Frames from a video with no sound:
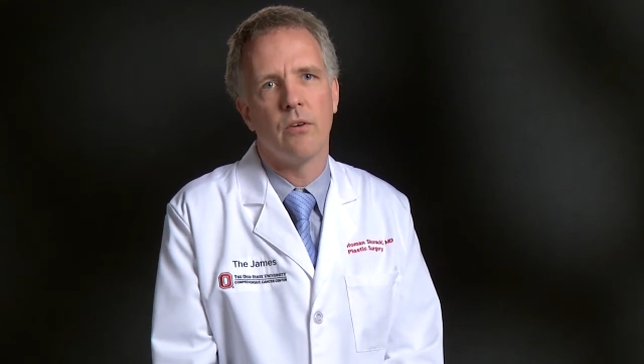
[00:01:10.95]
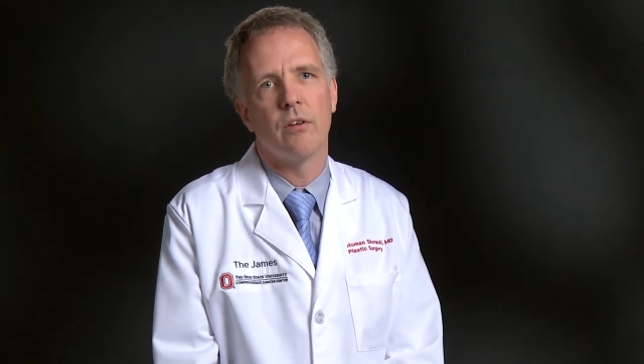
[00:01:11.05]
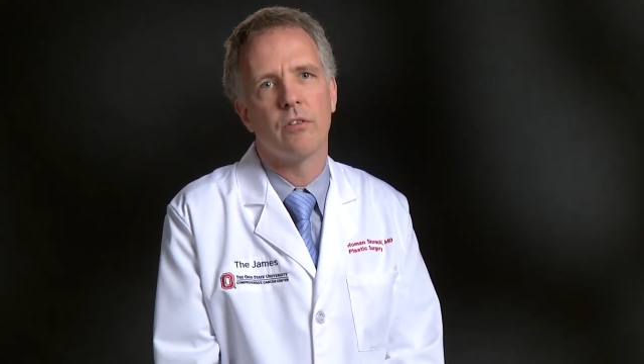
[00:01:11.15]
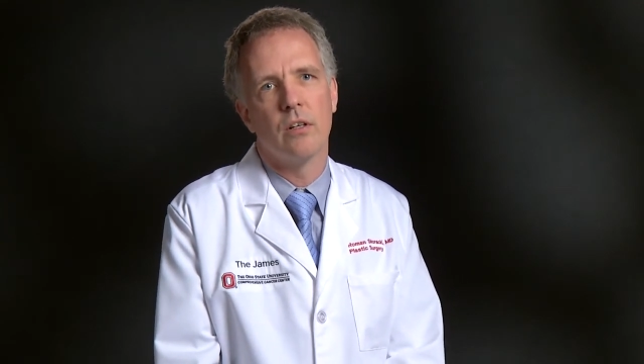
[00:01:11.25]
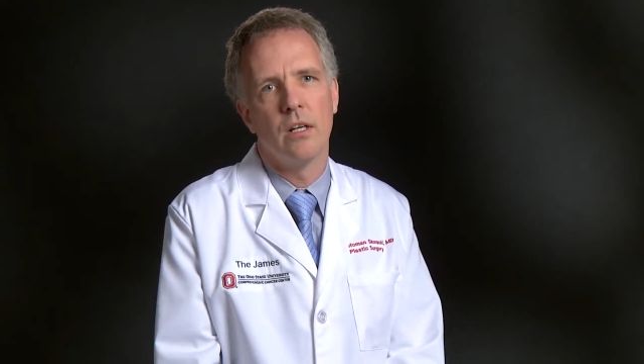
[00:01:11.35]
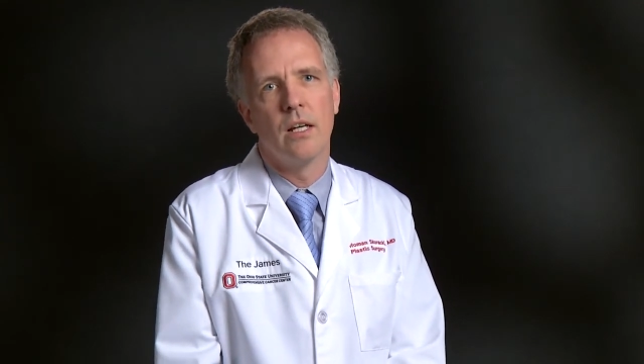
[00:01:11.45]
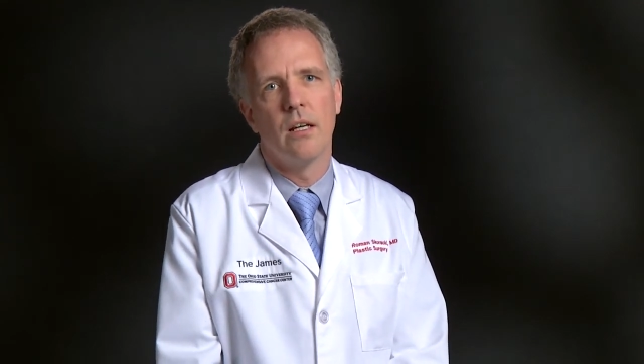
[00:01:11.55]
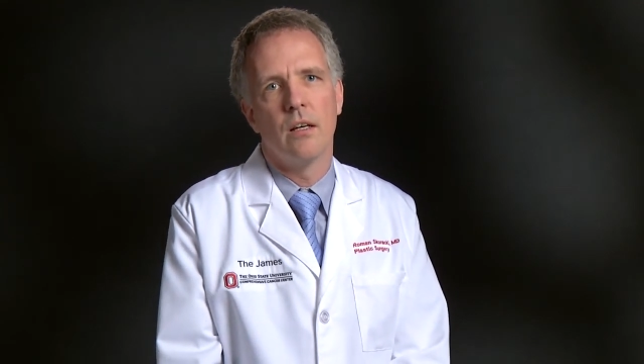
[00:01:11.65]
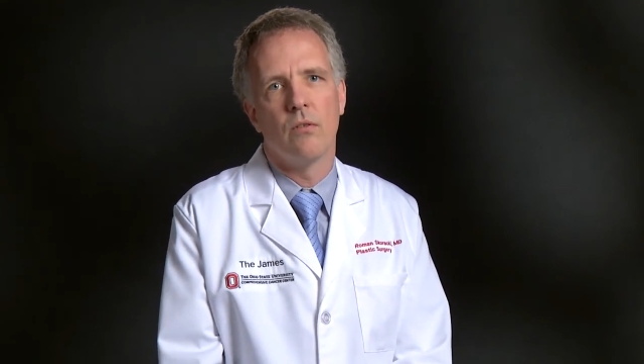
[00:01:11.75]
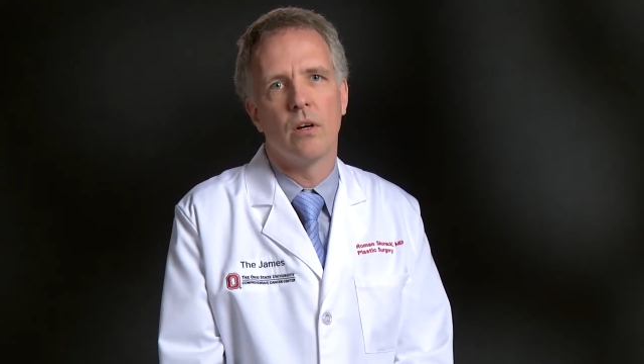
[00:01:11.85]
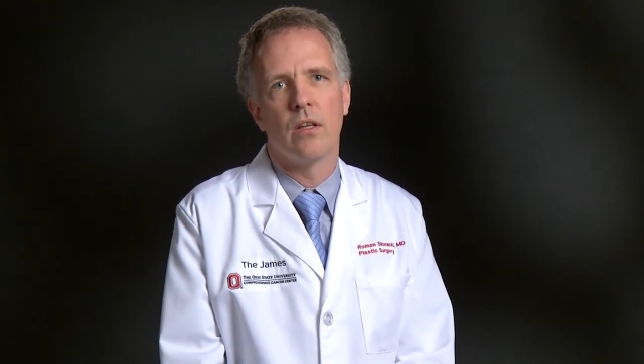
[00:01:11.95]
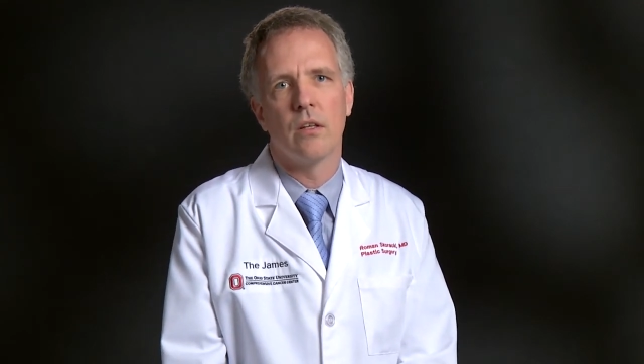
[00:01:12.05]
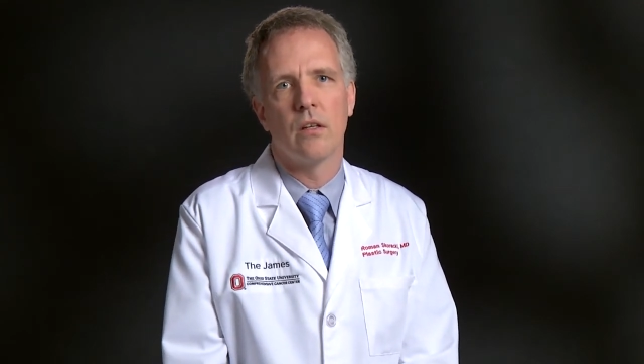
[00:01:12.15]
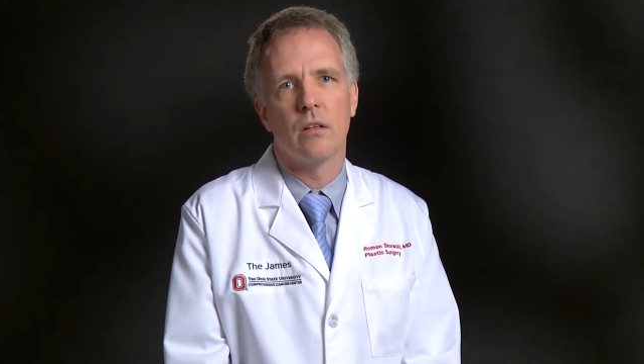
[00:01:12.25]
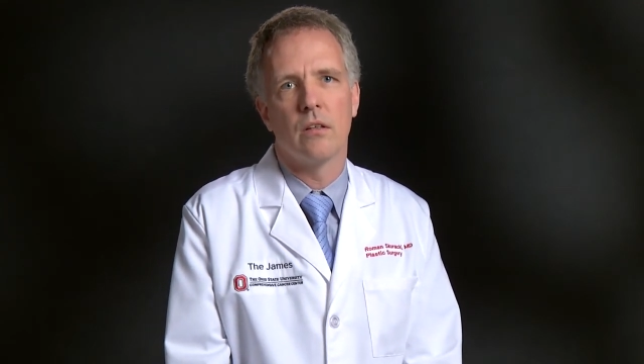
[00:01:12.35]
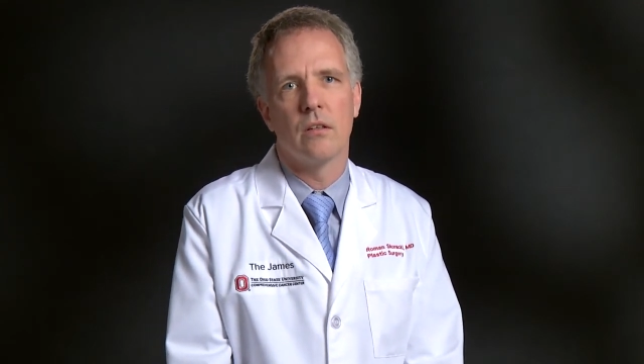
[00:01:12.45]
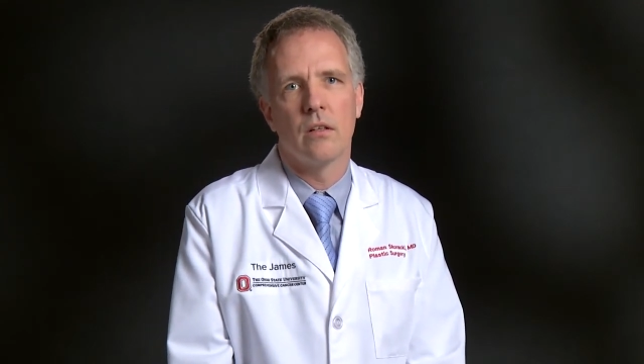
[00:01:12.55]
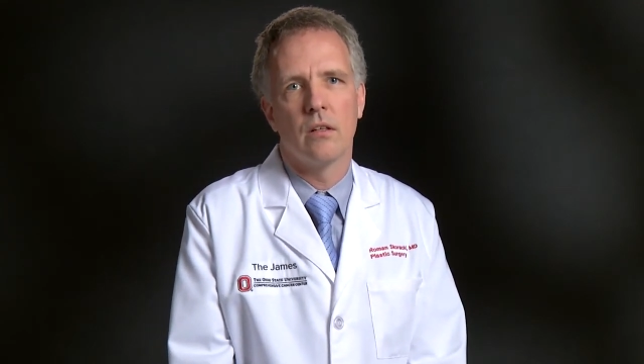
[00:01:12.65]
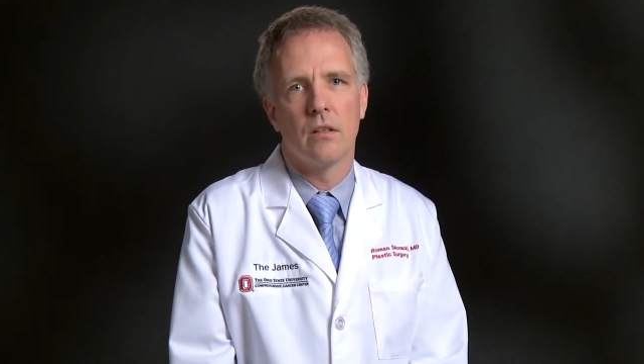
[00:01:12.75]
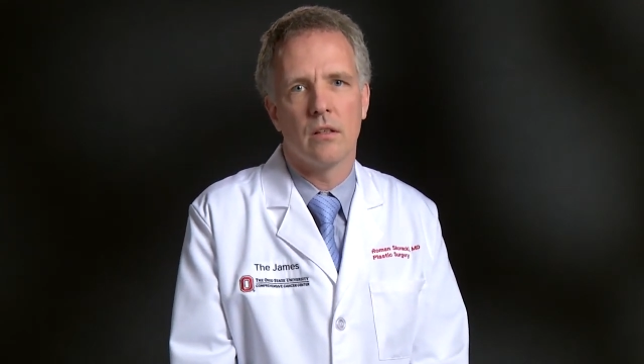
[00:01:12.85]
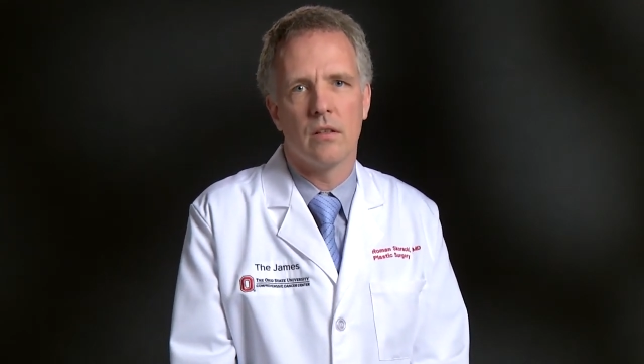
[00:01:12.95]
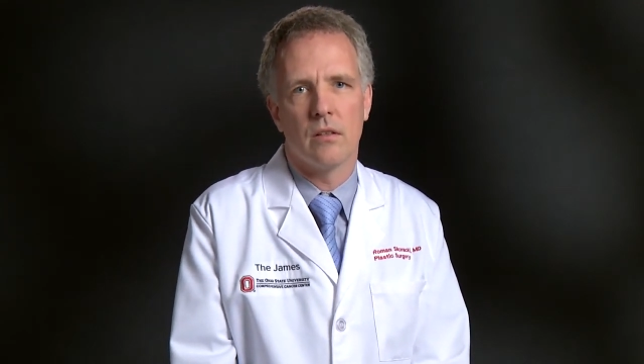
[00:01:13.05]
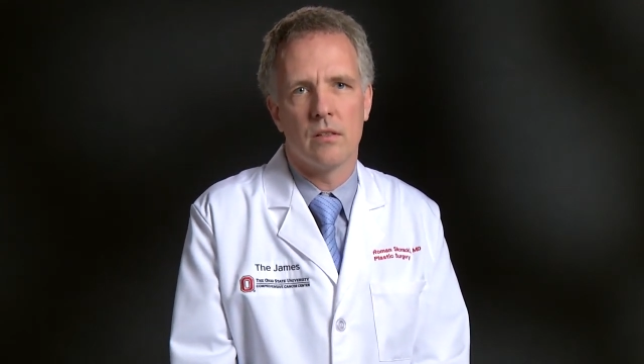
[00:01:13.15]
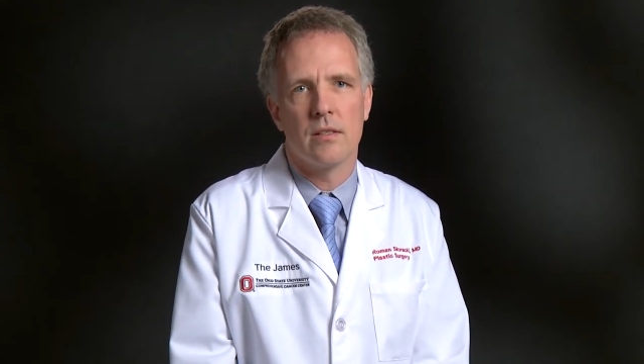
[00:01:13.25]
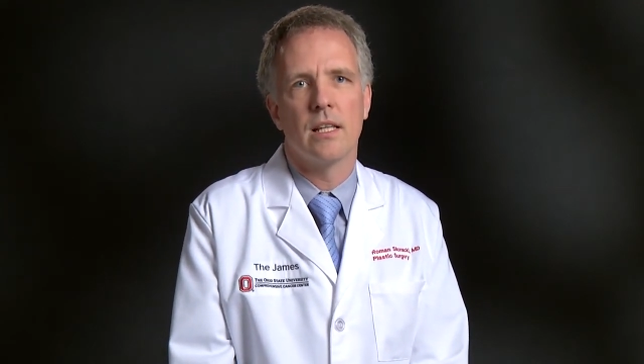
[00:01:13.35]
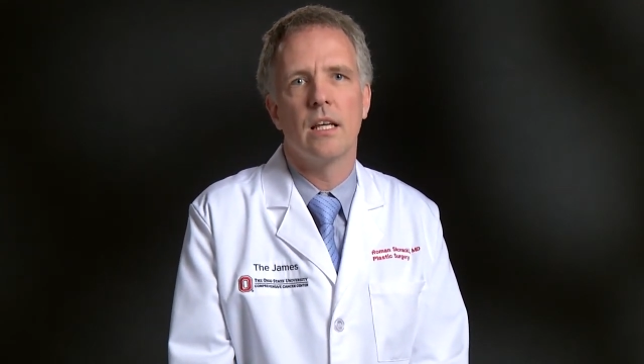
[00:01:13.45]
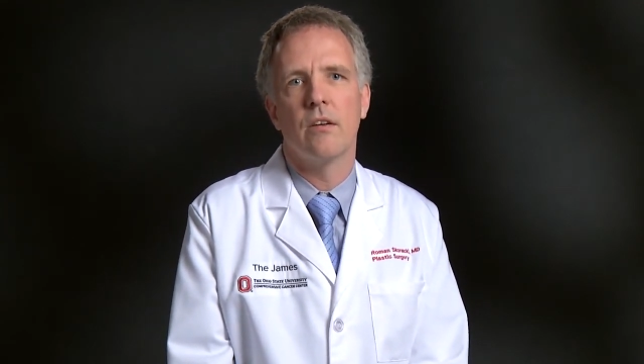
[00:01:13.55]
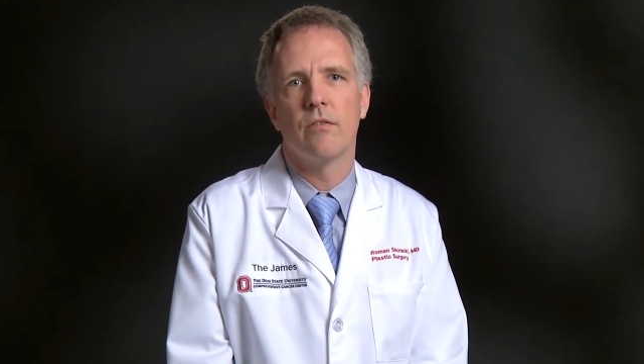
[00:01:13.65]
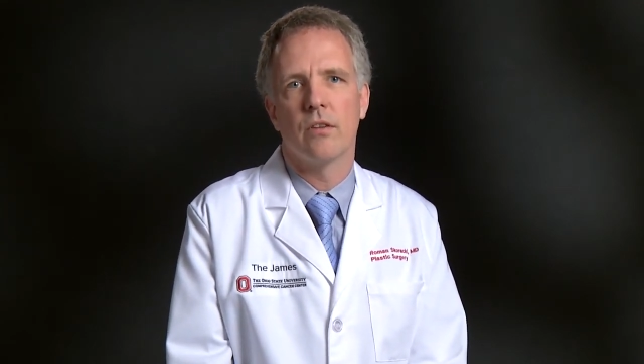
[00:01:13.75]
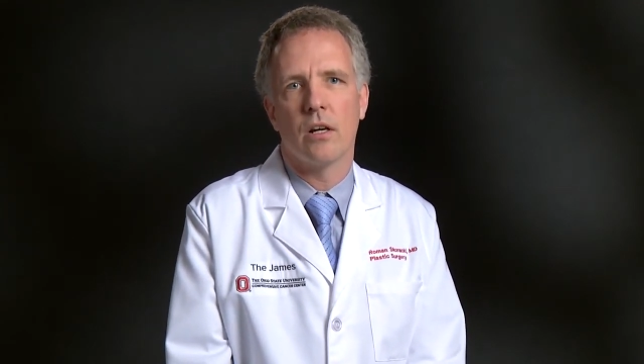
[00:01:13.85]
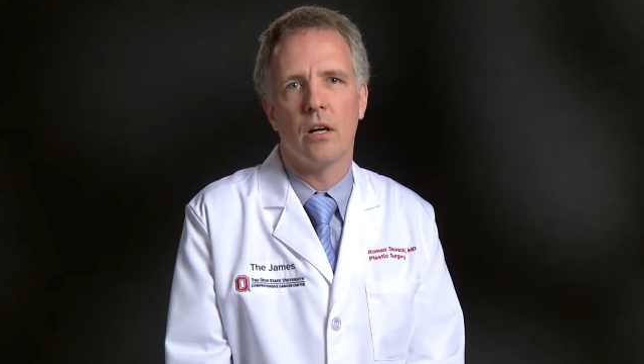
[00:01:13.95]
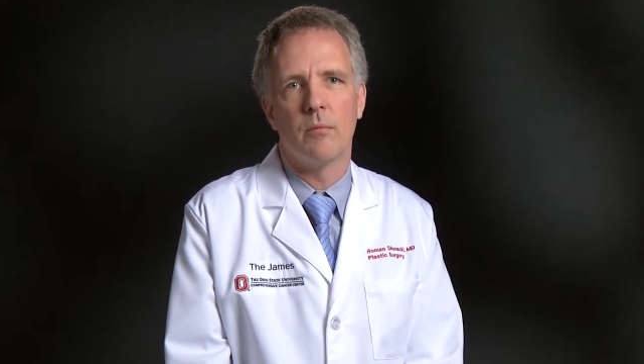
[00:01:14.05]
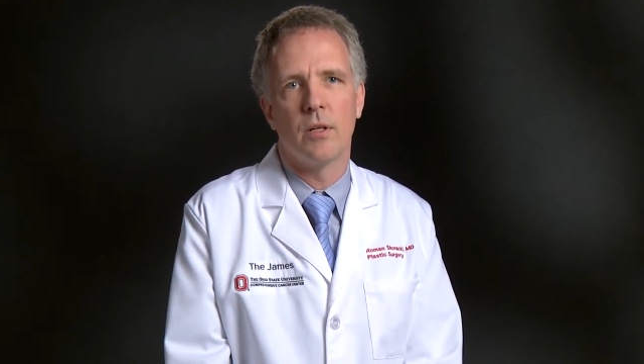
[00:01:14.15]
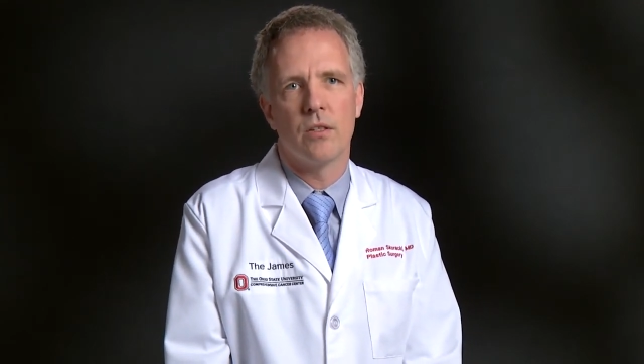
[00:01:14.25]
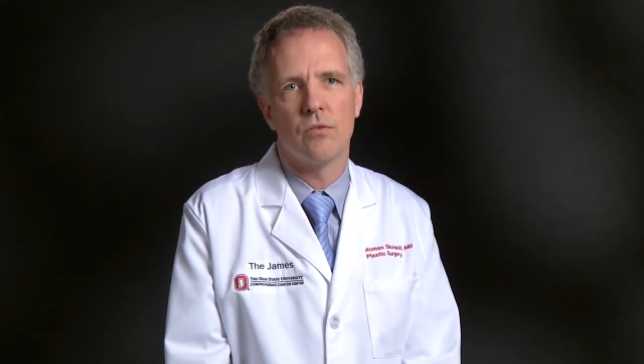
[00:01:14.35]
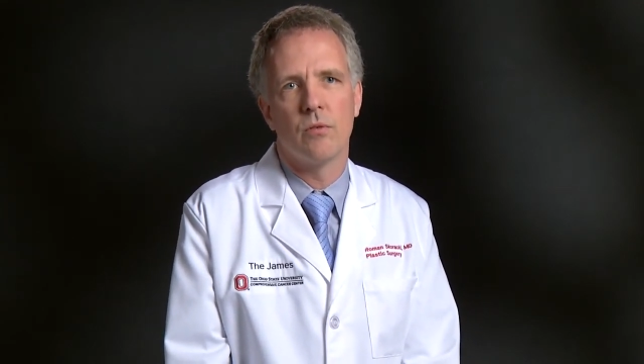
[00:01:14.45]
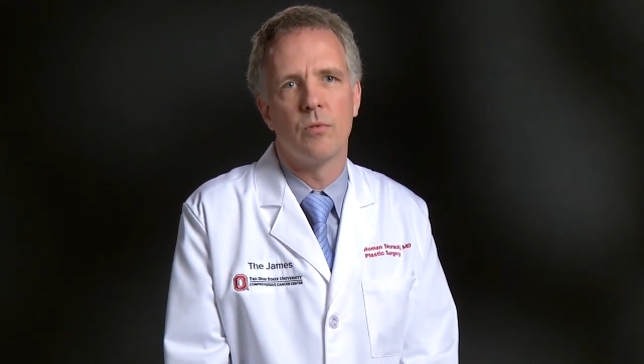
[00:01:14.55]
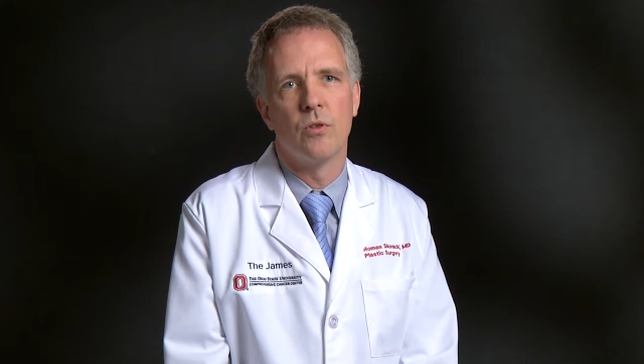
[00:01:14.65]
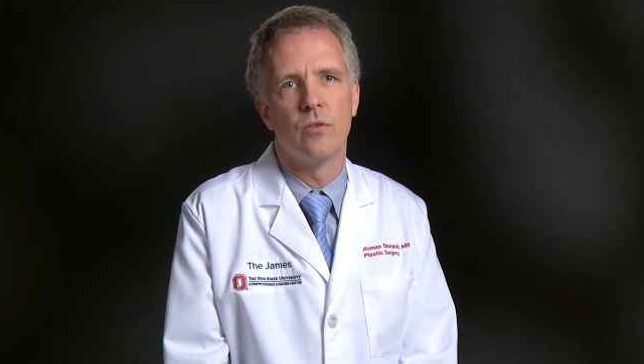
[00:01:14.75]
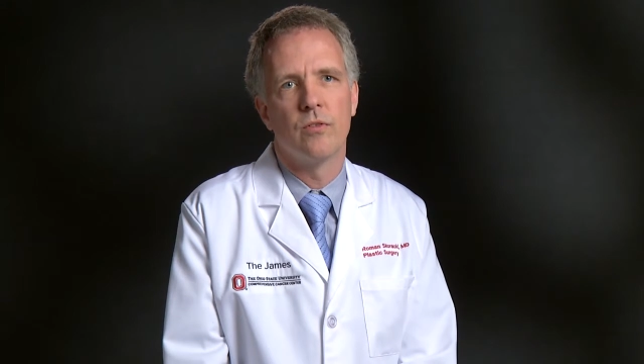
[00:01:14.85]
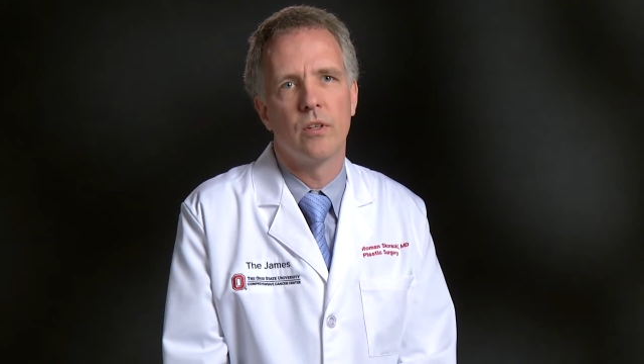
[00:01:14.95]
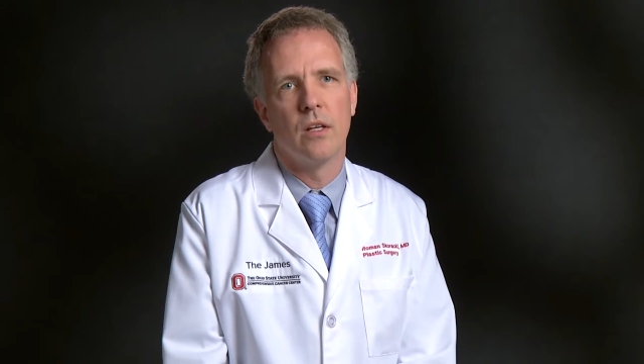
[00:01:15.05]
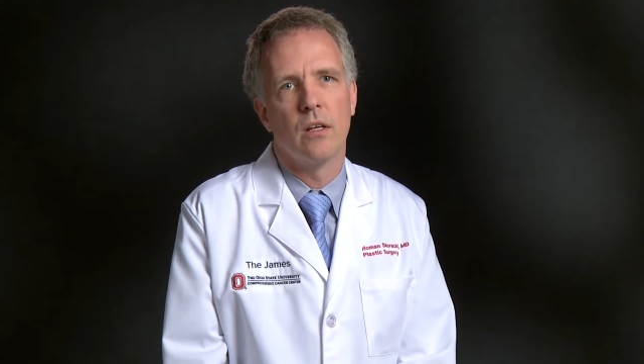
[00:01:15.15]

However, when the sleeve, the garment is removed,